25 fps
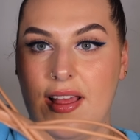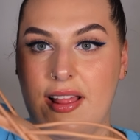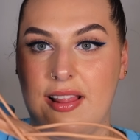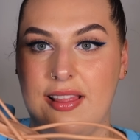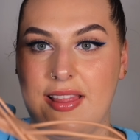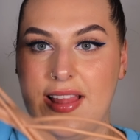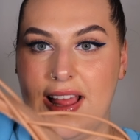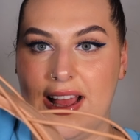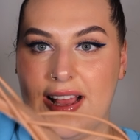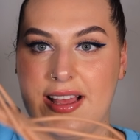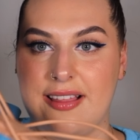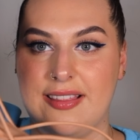
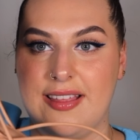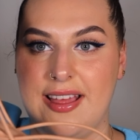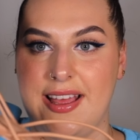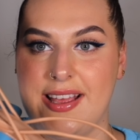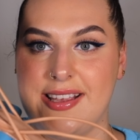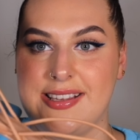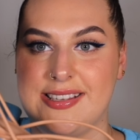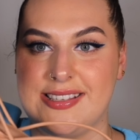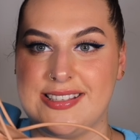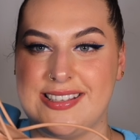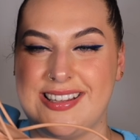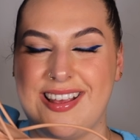like
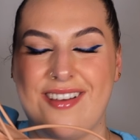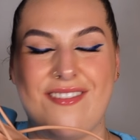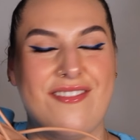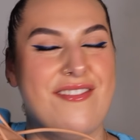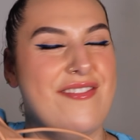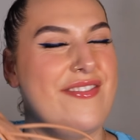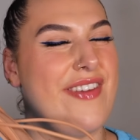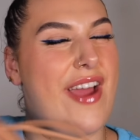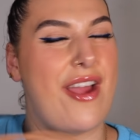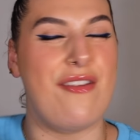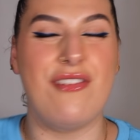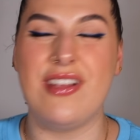this.
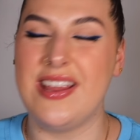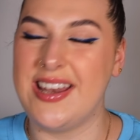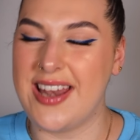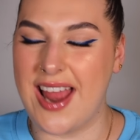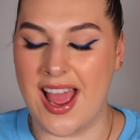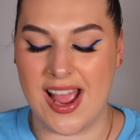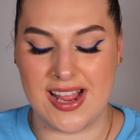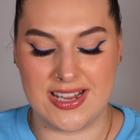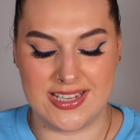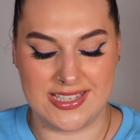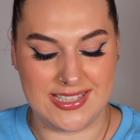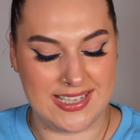Very
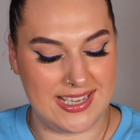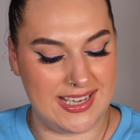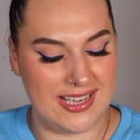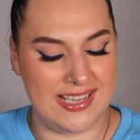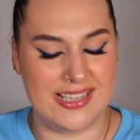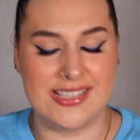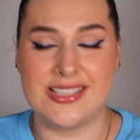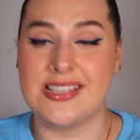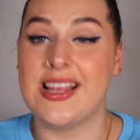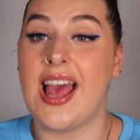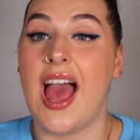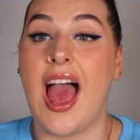
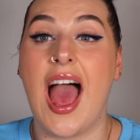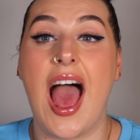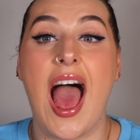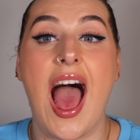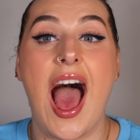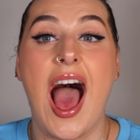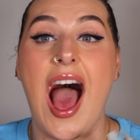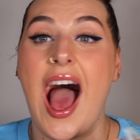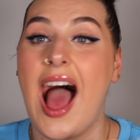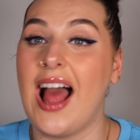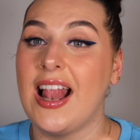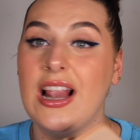90s.
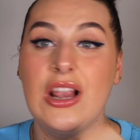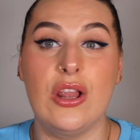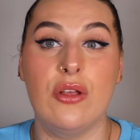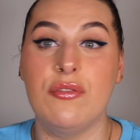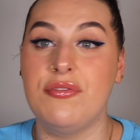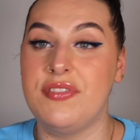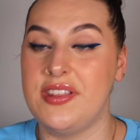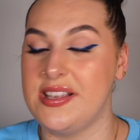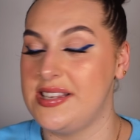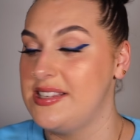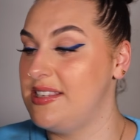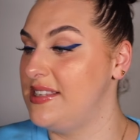I
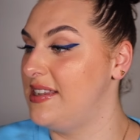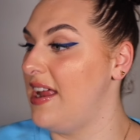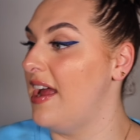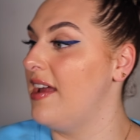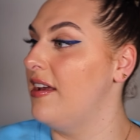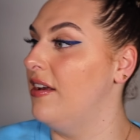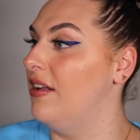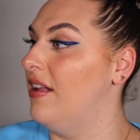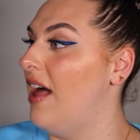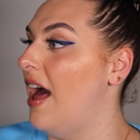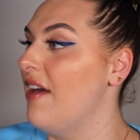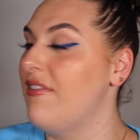love this
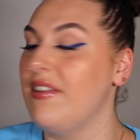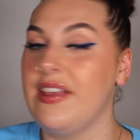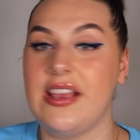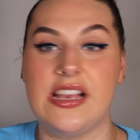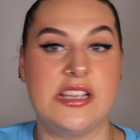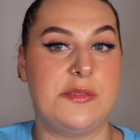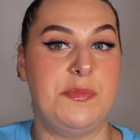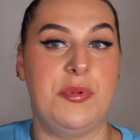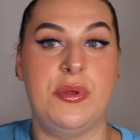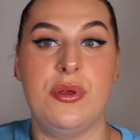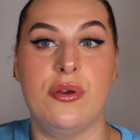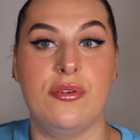style. I think
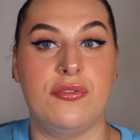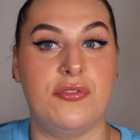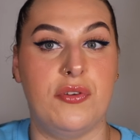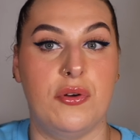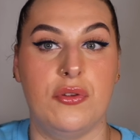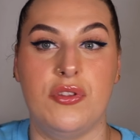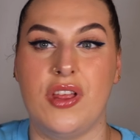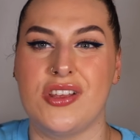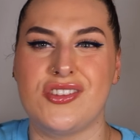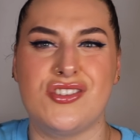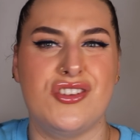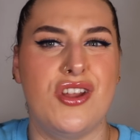it's
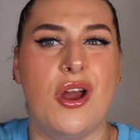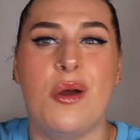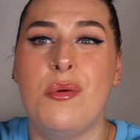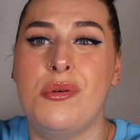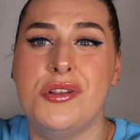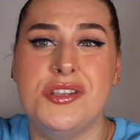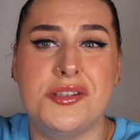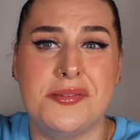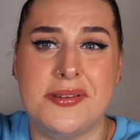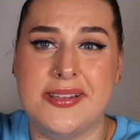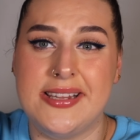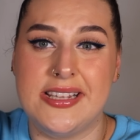beautiful. There's no
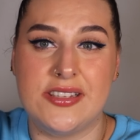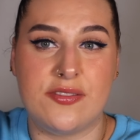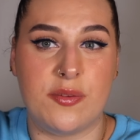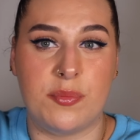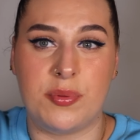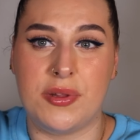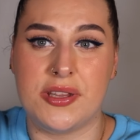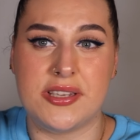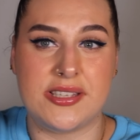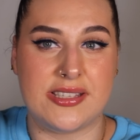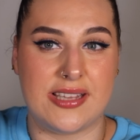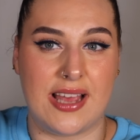one doing these for
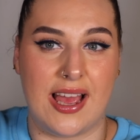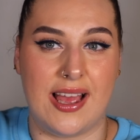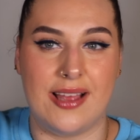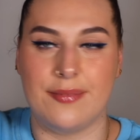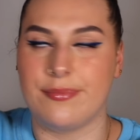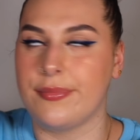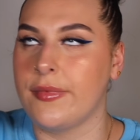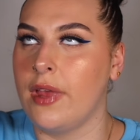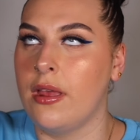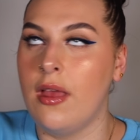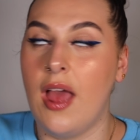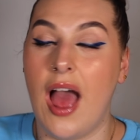plus
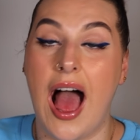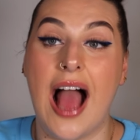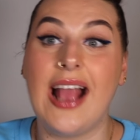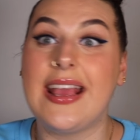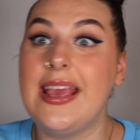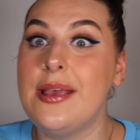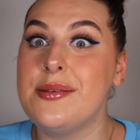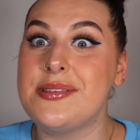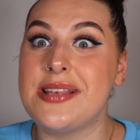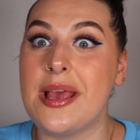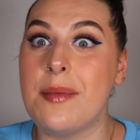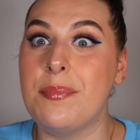size. I
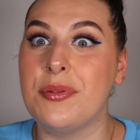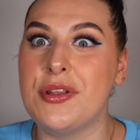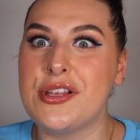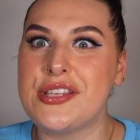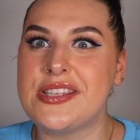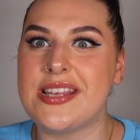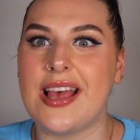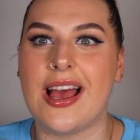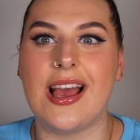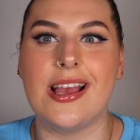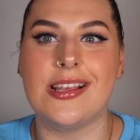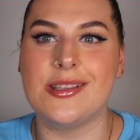keep saying
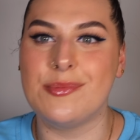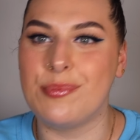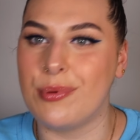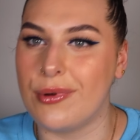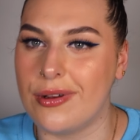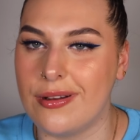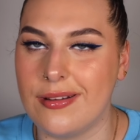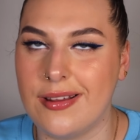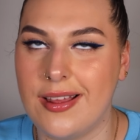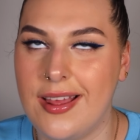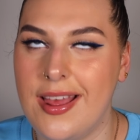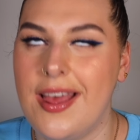plus size,
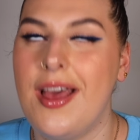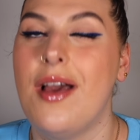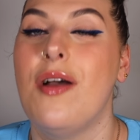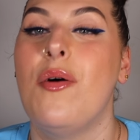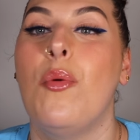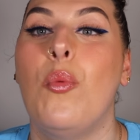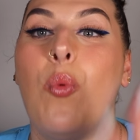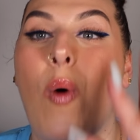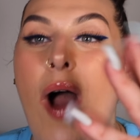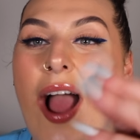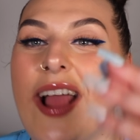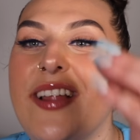but
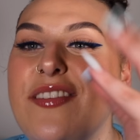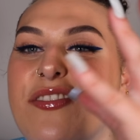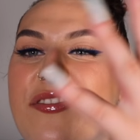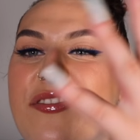wide